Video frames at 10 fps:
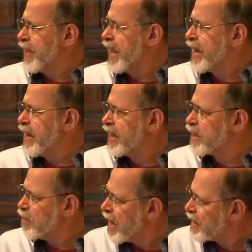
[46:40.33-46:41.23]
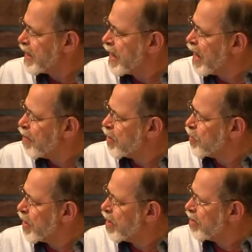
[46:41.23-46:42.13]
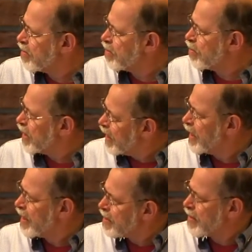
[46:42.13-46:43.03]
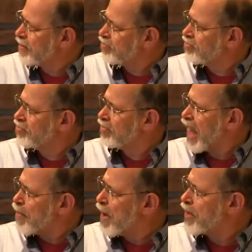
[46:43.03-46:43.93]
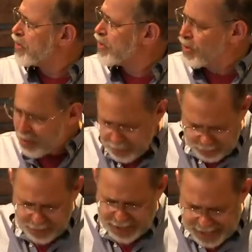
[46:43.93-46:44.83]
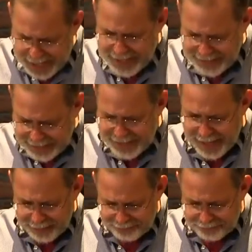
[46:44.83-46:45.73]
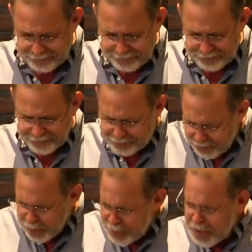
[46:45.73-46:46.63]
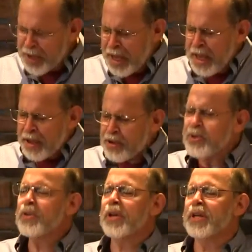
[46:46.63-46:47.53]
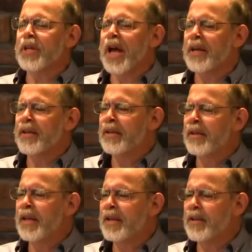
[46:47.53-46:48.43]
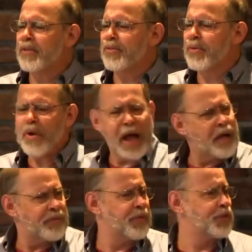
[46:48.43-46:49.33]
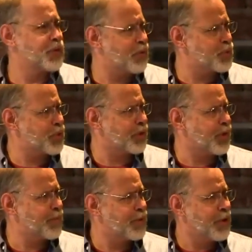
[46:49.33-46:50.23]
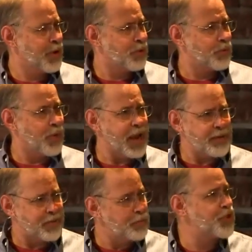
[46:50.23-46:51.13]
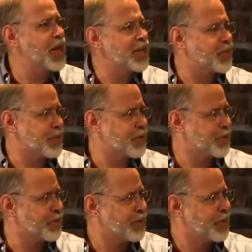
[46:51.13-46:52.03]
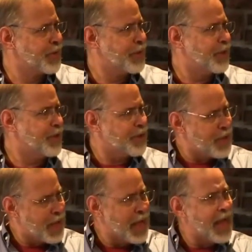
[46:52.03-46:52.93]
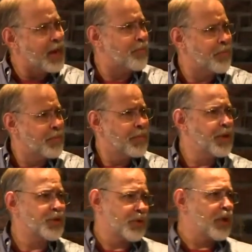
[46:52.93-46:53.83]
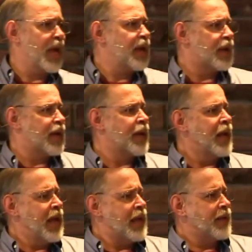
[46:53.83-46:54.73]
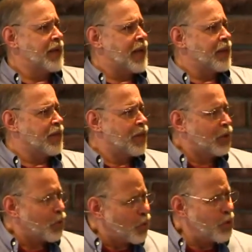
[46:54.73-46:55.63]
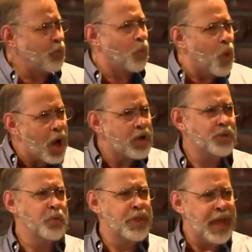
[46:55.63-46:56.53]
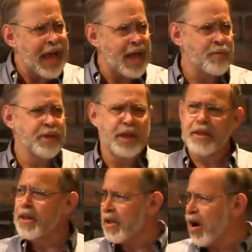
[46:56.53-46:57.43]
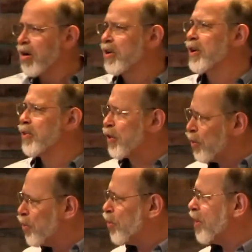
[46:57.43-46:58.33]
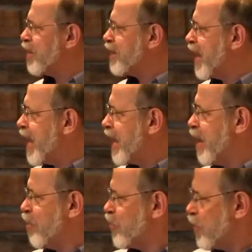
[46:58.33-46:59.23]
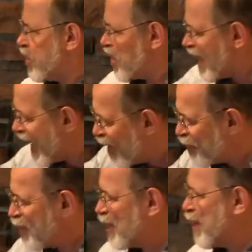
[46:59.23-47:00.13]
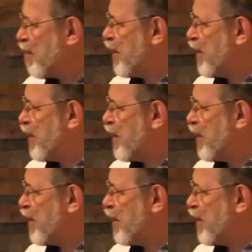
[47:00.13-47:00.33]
And it's amazing how much we don't really listen that much to what he has to say. I mean, you just look at God throughout the scripture. I mean, right from Genesis, you know, Adam is created, and the Lord walks with Adam in the garden in the cool of the day. He's reaching out to him.